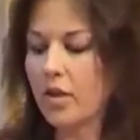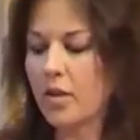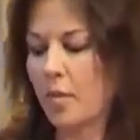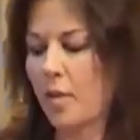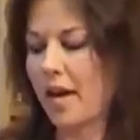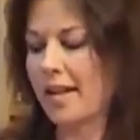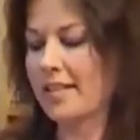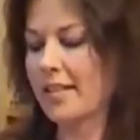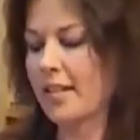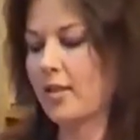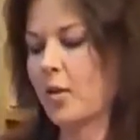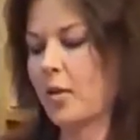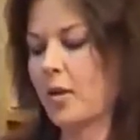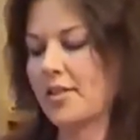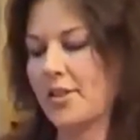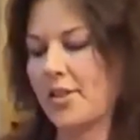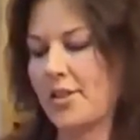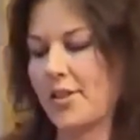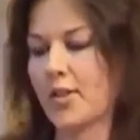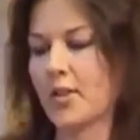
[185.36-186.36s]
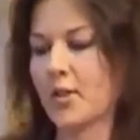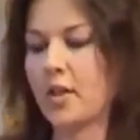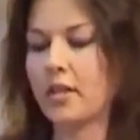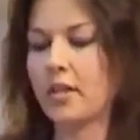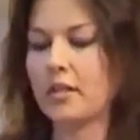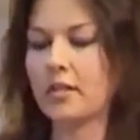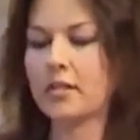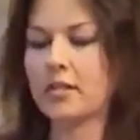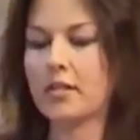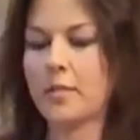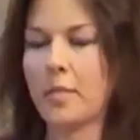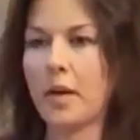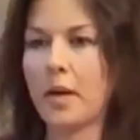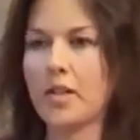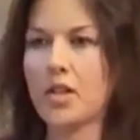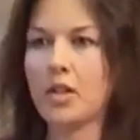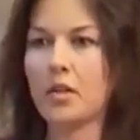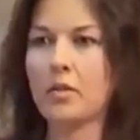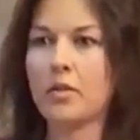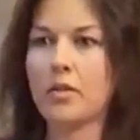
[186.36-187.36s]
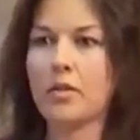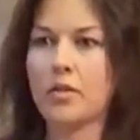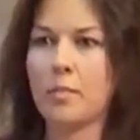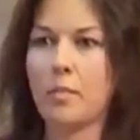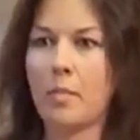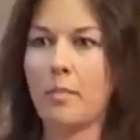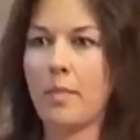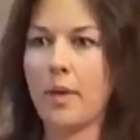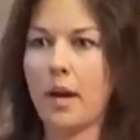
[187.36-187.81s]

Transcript: All those practical questions. Well, the budget was